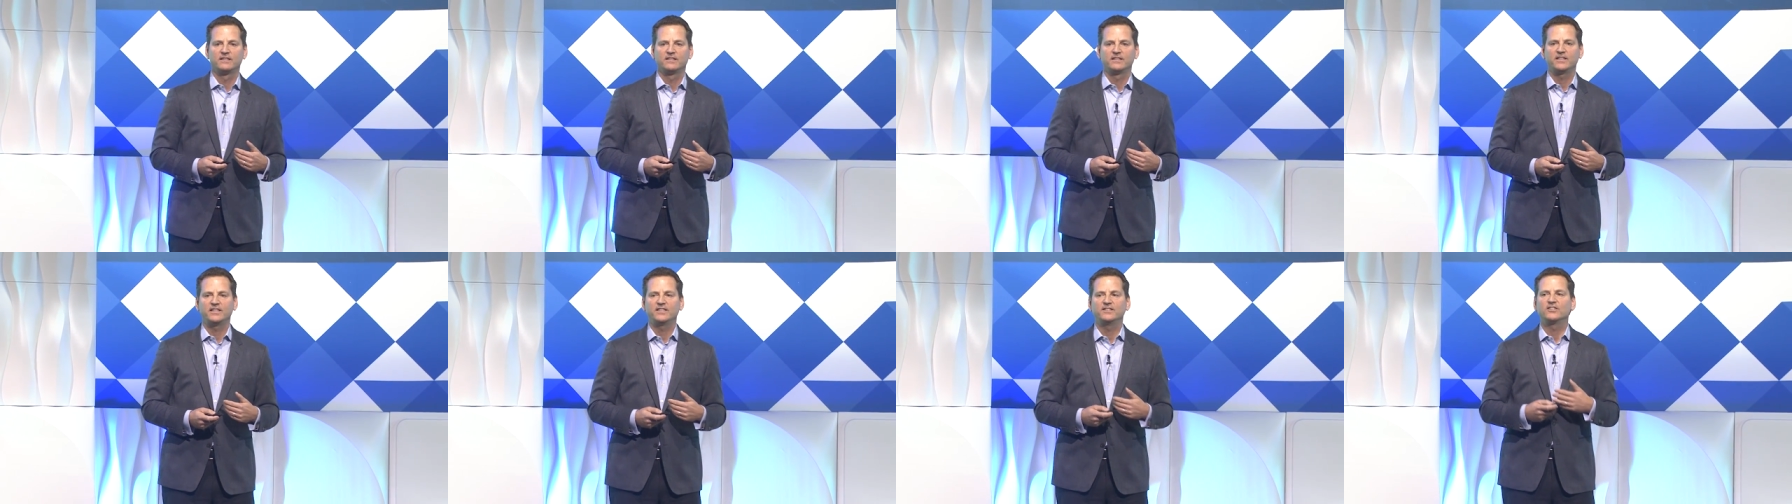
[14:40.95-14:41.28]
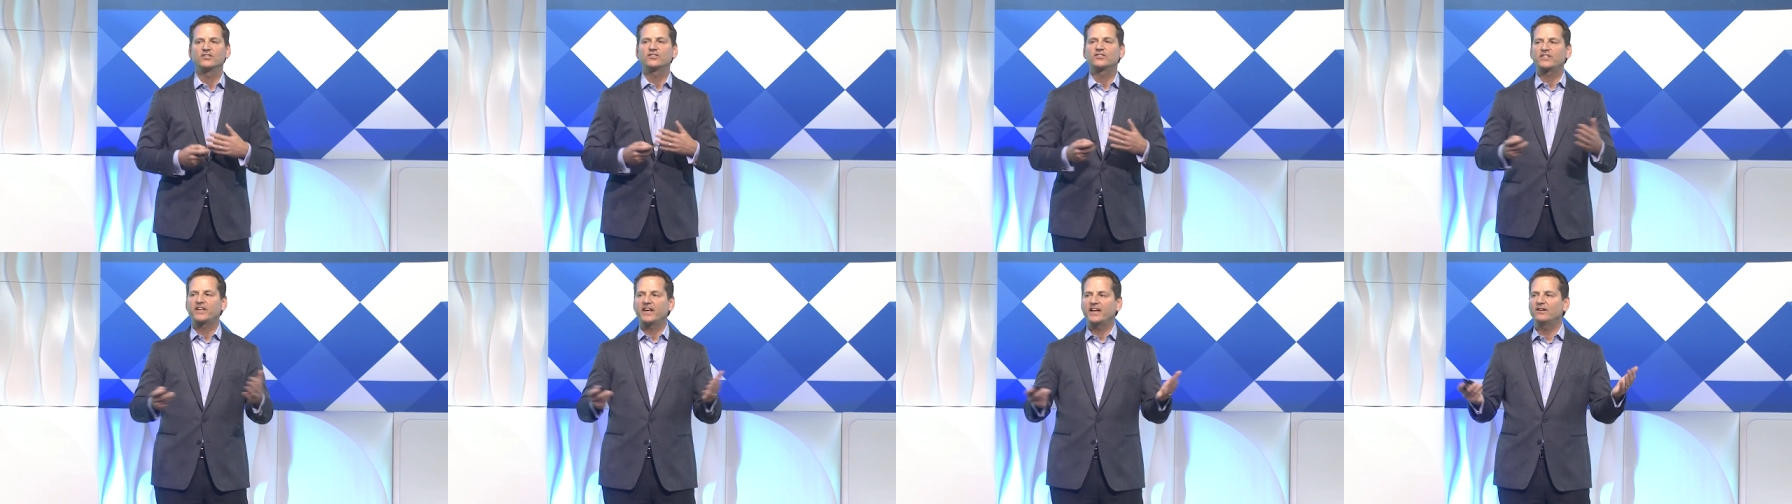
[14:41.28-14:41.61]
in the
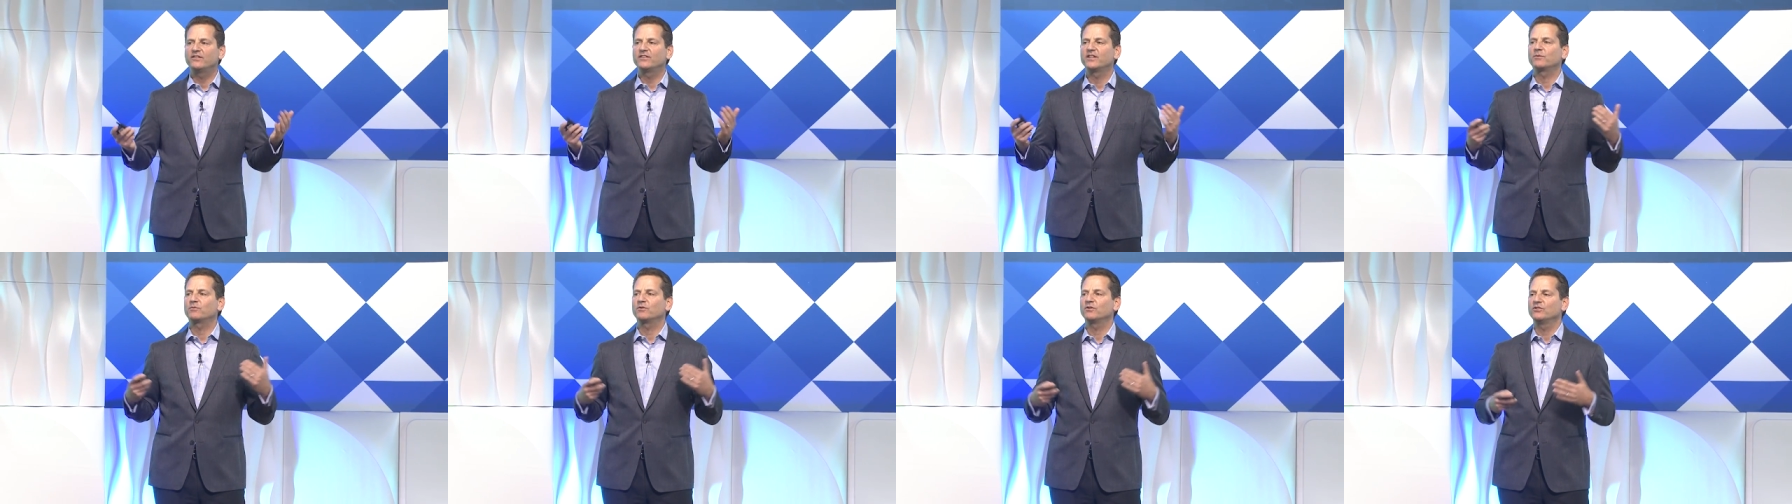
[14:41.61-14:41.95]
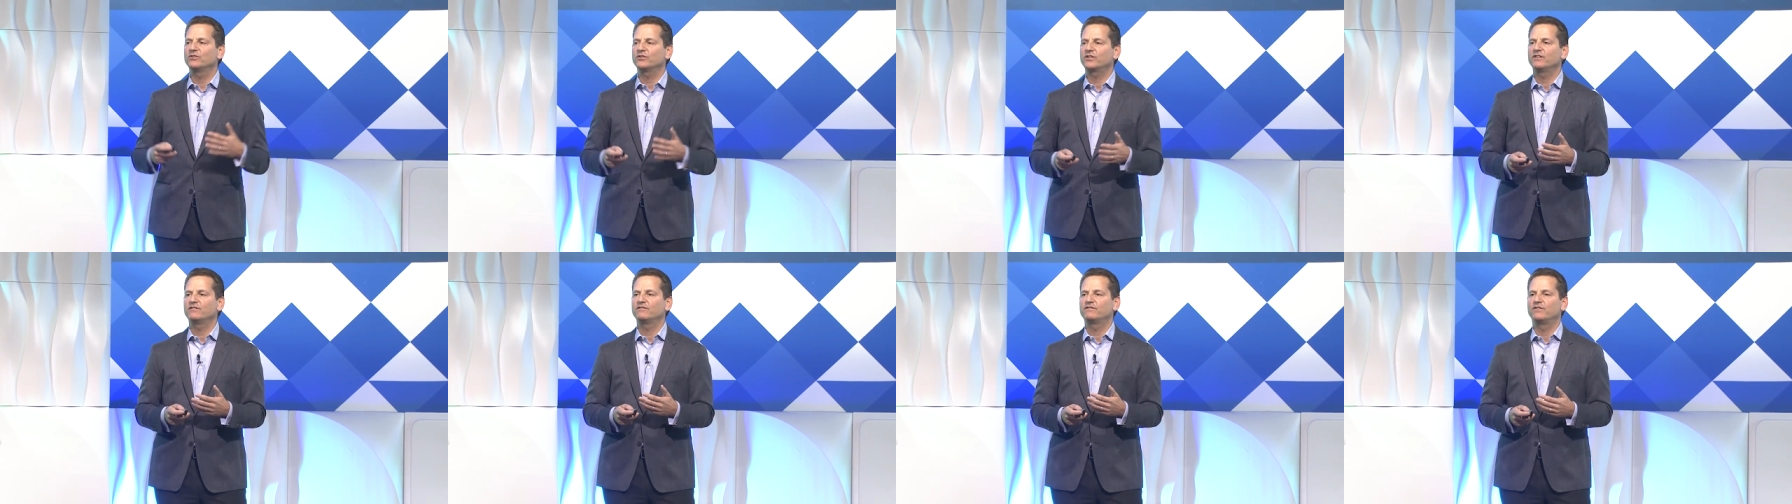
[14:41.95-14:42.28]
scale that we're
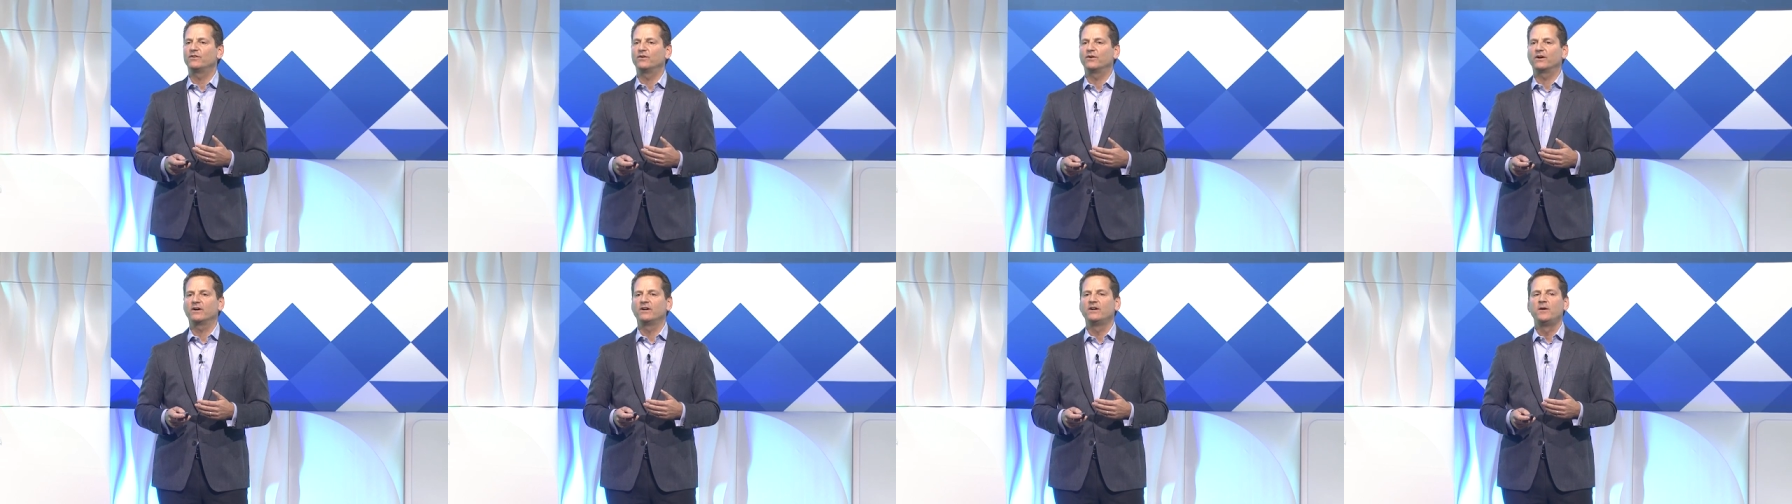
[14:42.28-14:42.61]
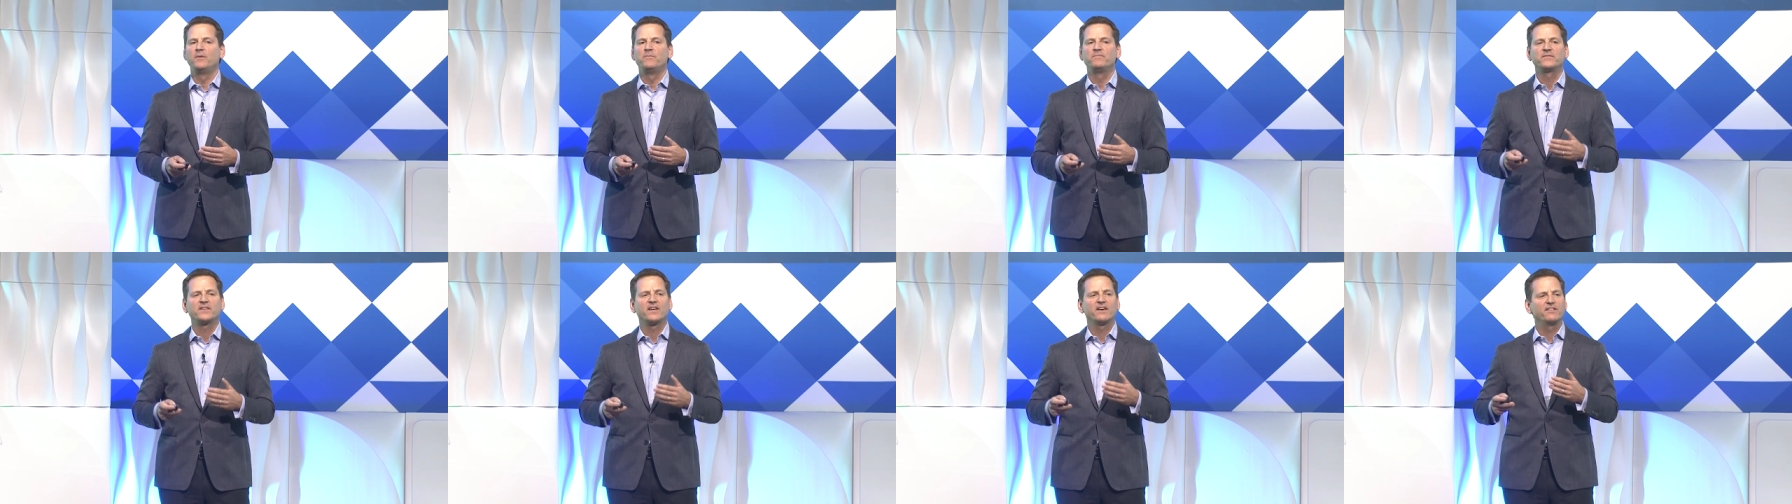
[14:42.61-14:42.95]
looking for?
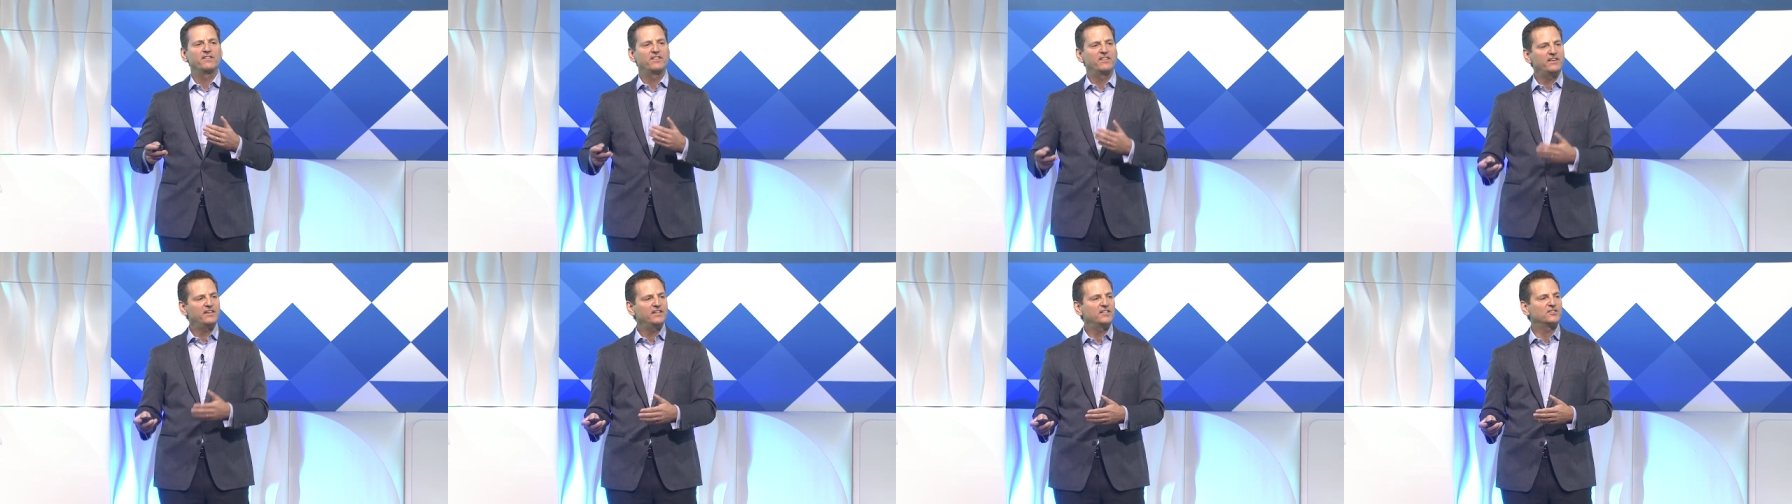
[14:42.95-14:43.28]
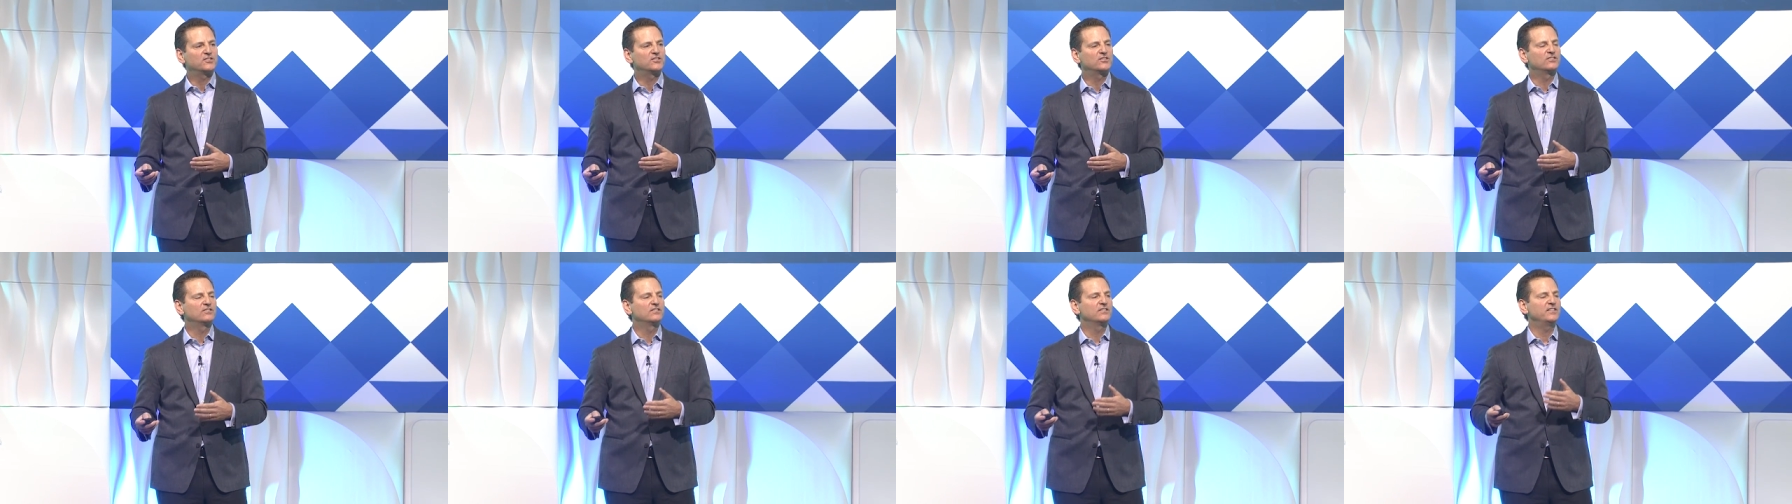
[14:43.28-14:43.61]

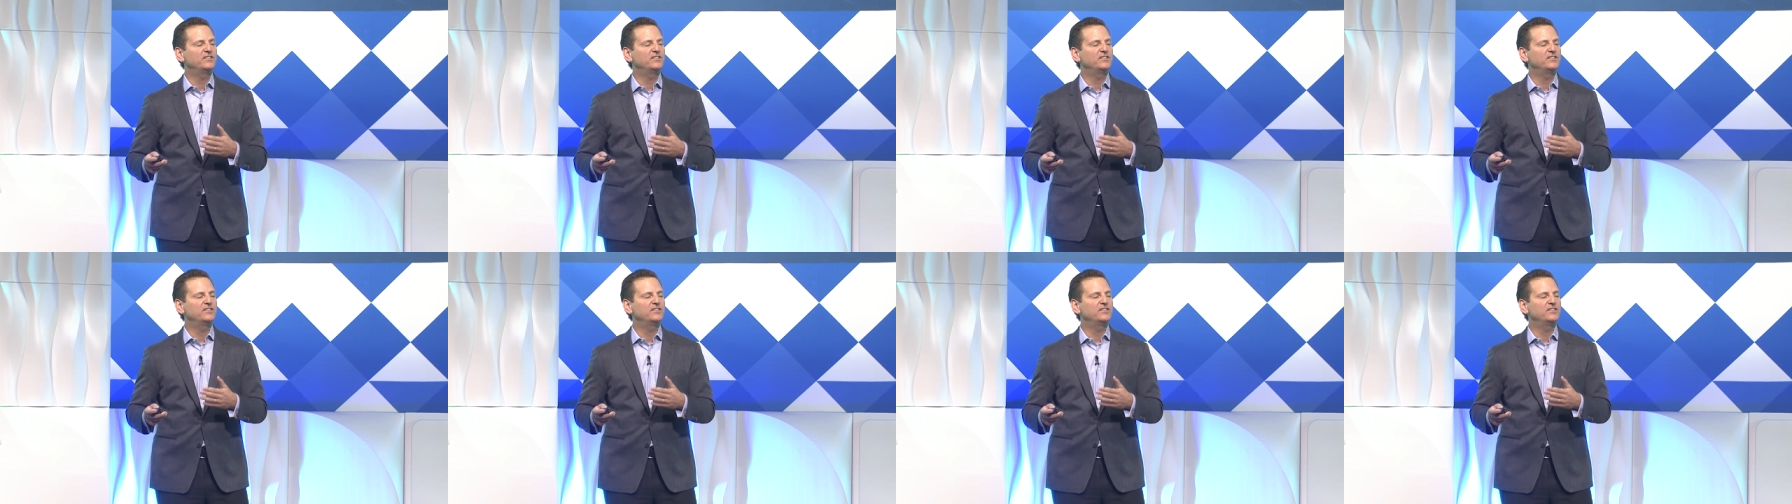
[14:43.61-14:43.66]
This